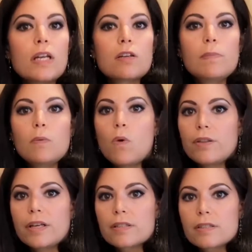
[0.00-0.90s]
week could be
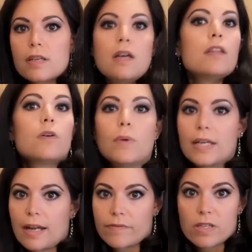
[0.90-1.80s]
walnuts. The
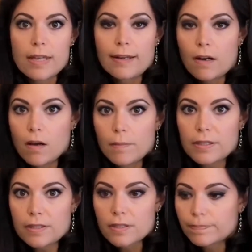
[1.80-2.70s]
week after that,
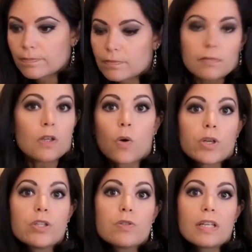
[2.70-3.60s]
almonds.
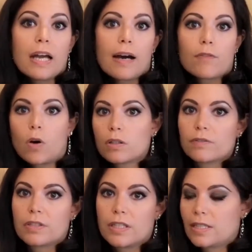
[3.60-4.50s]
Or you could have all
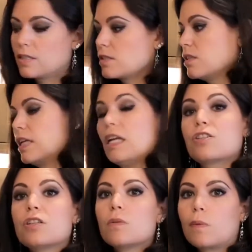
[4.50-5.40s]
of the nuts in the
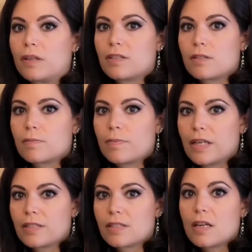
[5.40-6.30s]
kitchen at once.
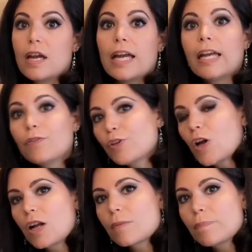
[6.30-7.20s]
But if
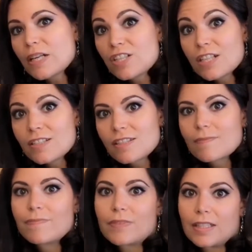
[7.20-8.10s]
you're on a
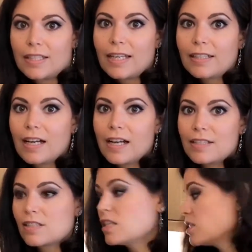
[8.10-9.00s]
budget, again,
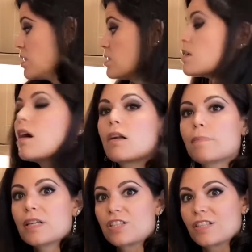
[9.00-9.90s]
guys, this is on
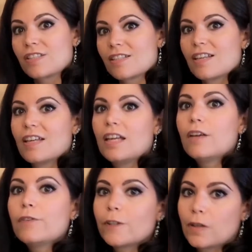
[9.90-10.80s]
a budget.
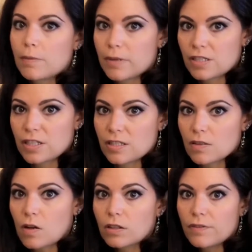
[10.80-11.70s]
If you're on a
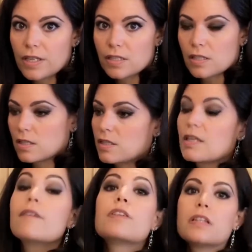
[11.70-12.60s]
budget, all of this is
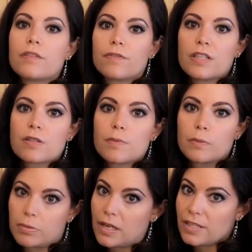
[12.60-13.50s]
definitely
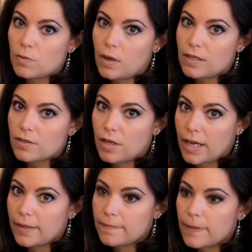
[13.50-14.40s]
feasible price-wise,
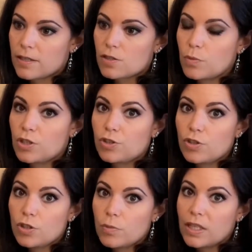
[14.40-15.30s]
okay? So when you
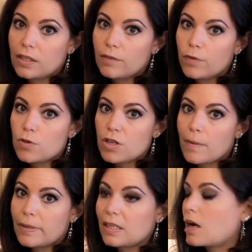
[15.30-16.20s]
do your weekly food
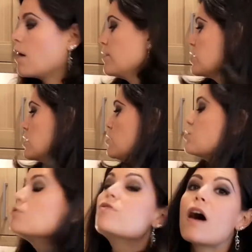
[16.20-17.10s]
shopping, obviously
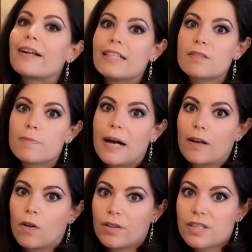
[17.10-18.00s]
you do not need to
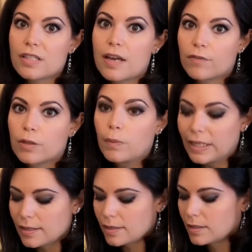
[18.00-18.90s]
buy all this every
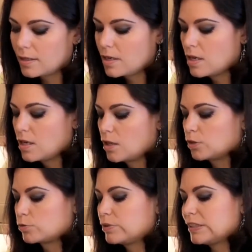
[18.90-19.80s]
week.
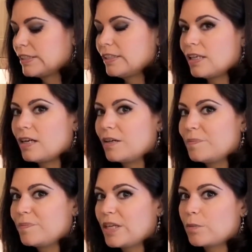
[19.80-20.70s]
Really,
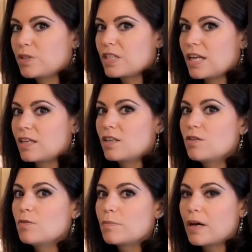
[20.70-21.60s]
it will
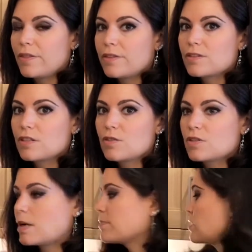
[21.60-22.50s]
take you a month to
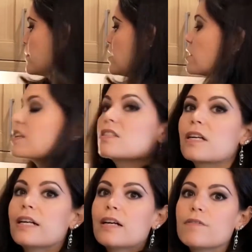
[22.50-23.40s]
use up some of the
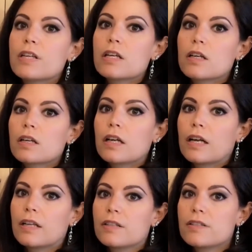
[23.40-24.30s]
things I have
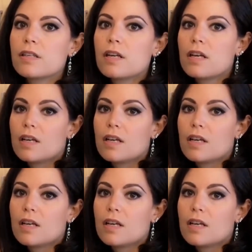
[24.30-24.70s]
here, and